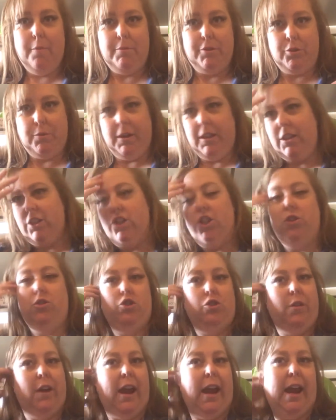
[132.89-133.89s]
Between the
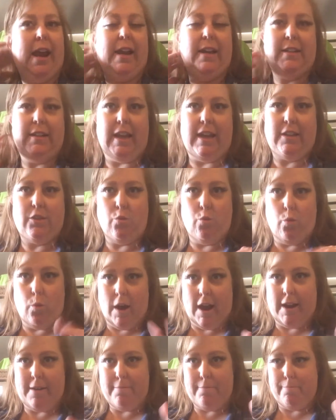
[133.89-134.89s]
two trays, it's
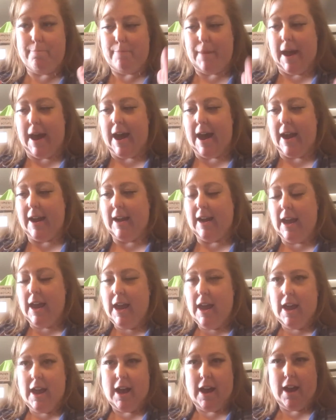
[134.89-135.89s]
one bag
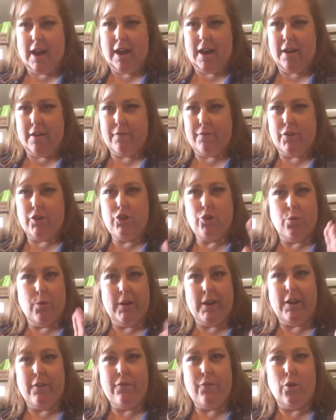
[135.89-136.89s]
of
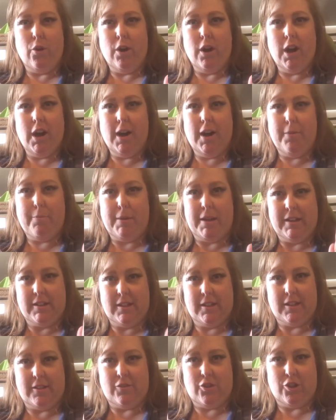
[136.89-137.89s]
24
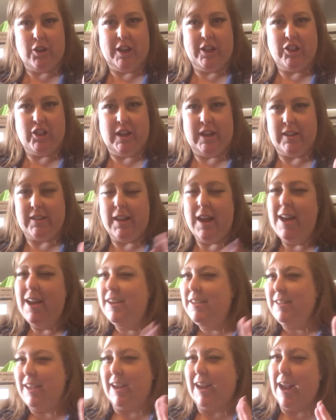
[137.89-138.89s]
pieces of string cheese.
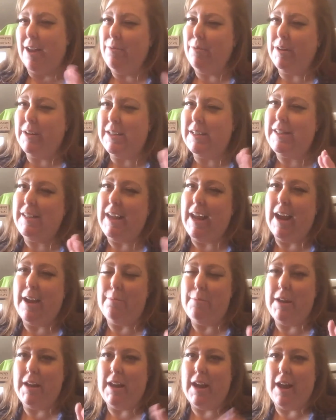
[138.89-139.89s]
So I kind of wanted to see
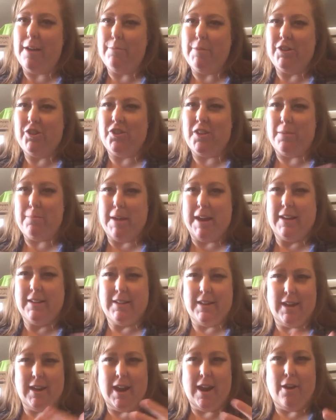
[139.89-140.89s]
how, many, how much that
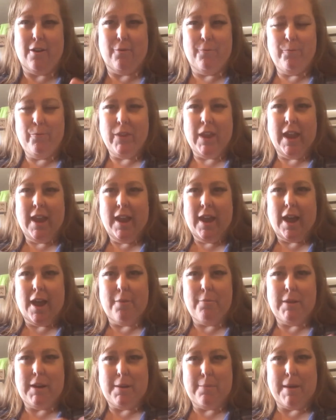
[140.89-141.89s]
makes and how,
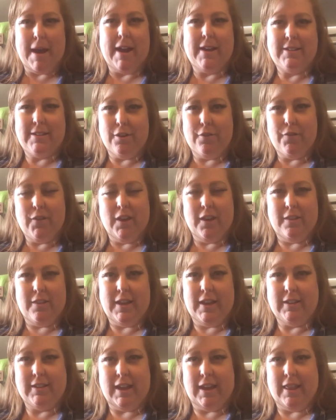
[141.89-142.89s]
how many bags it'll fill
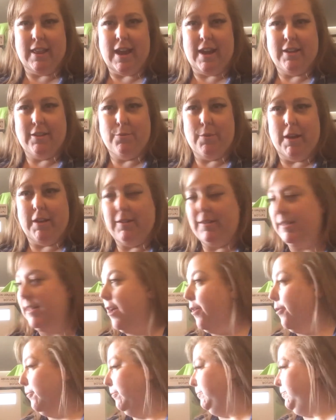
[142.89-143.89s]
and things like that as well.
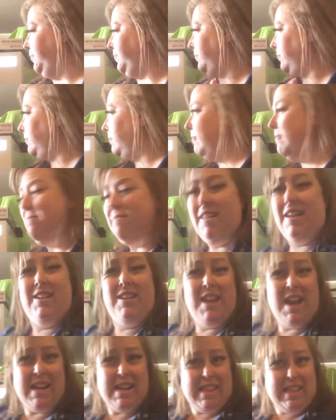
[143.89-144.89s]
So
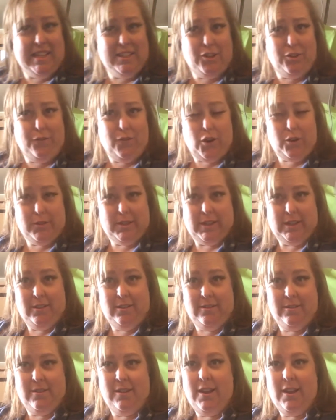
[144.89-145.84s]
None of these are frozen.